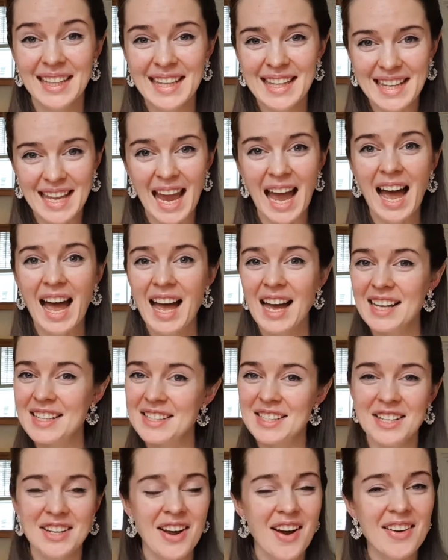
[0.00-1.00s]
Yeah,
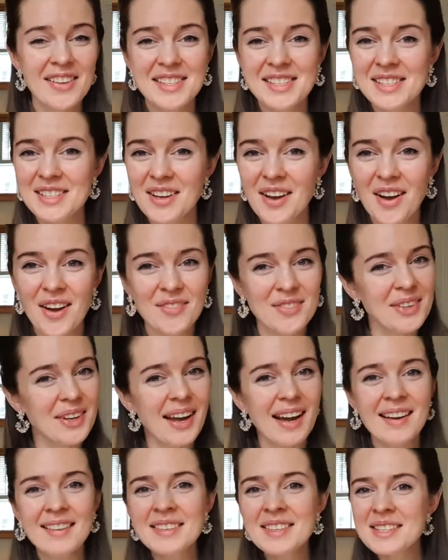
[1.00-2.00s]
do not stop. You
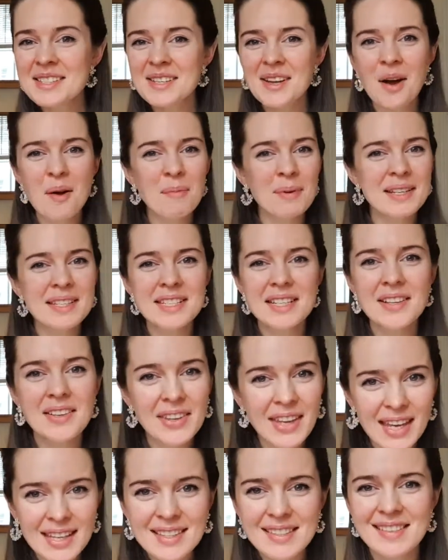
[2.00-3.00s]
can't stop until you
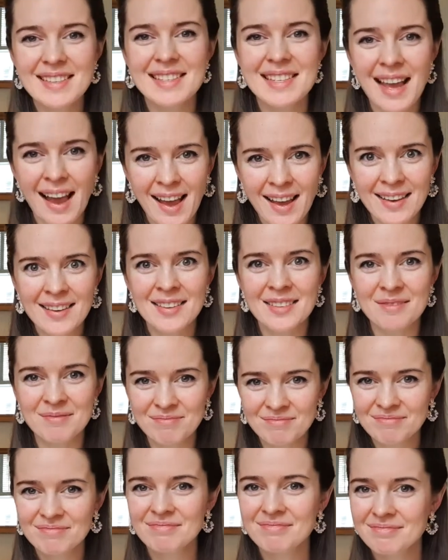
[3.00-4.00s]
get to 10.
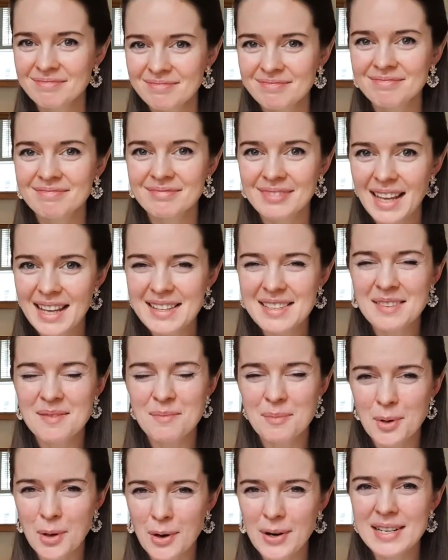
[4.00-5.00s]
That's
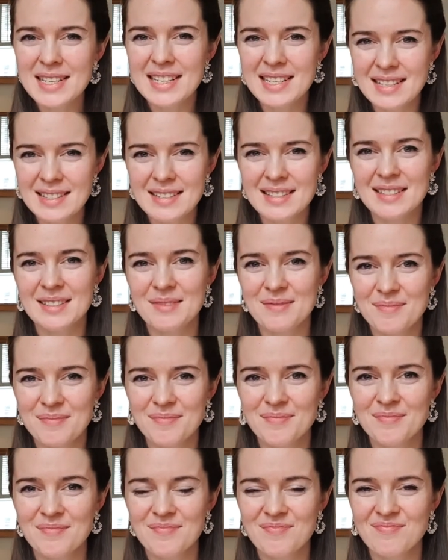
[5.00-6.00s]
important.
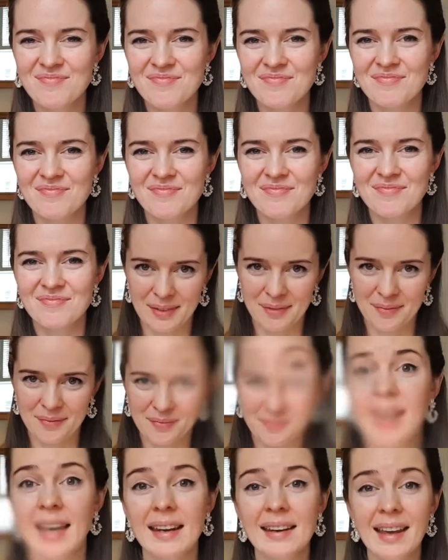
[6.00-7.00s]

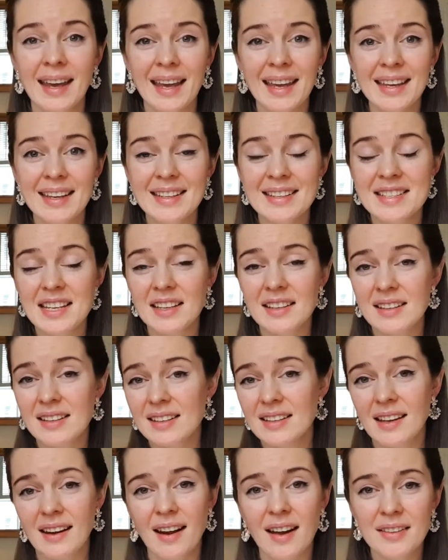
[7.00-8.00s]
And hey, take
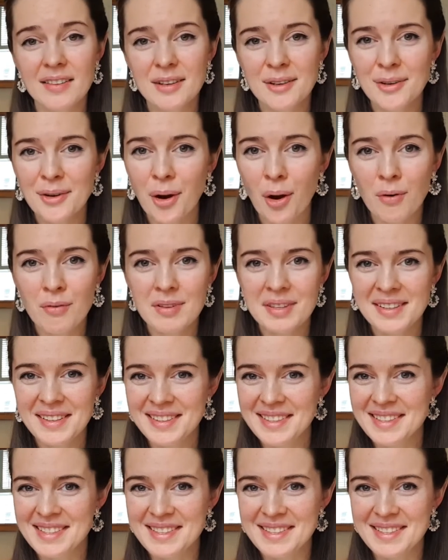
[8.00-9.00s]
another look over the
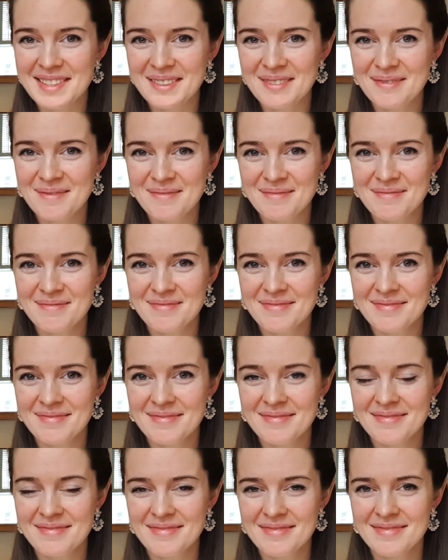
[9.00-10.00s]
list.
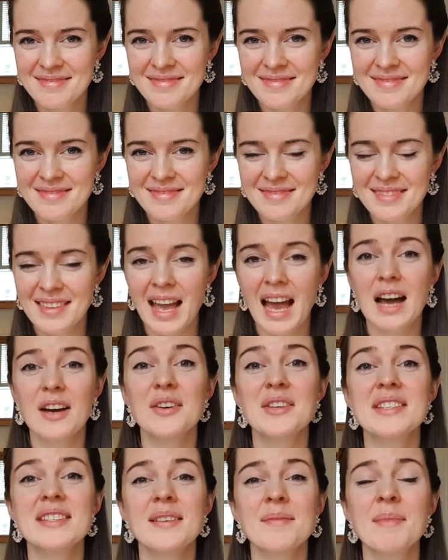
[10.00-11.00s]
How
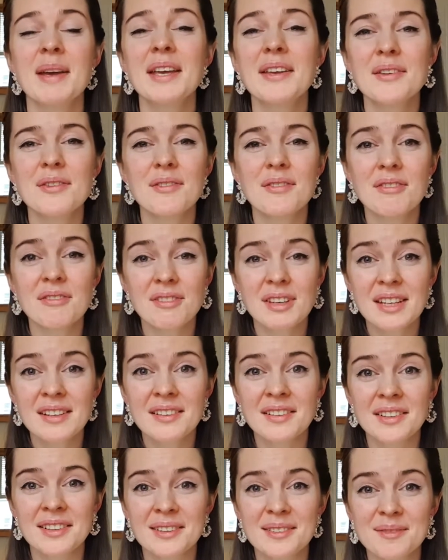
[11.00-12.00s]
does it make you
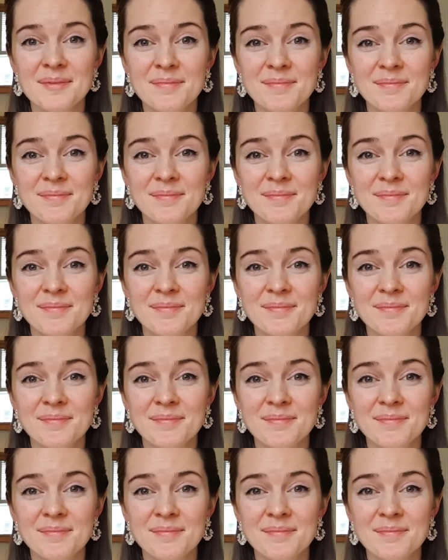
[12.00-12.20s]
feel?